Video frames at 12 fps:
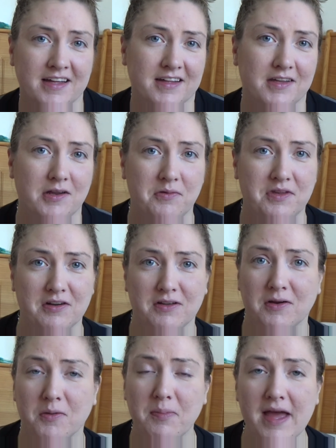their
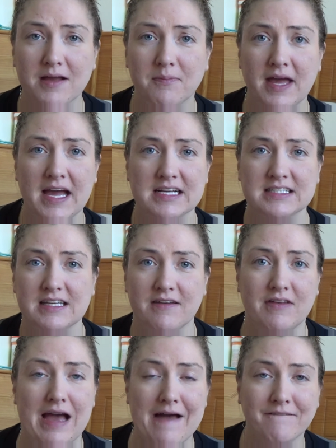little backpacks,
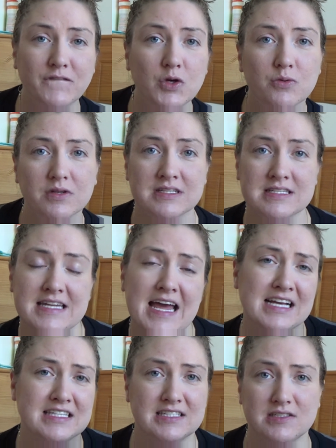I've got food and
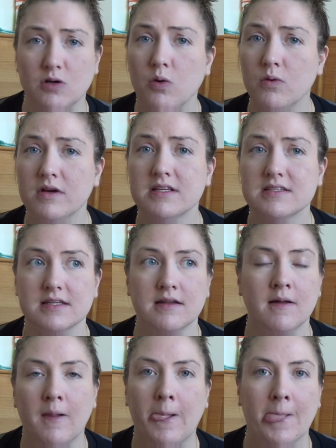snacks and toys and
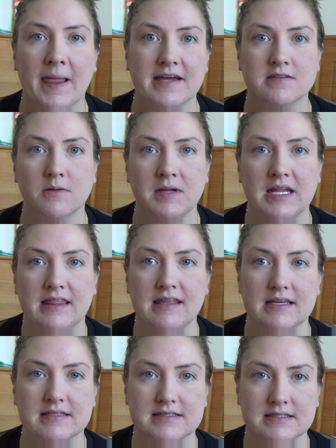so many things.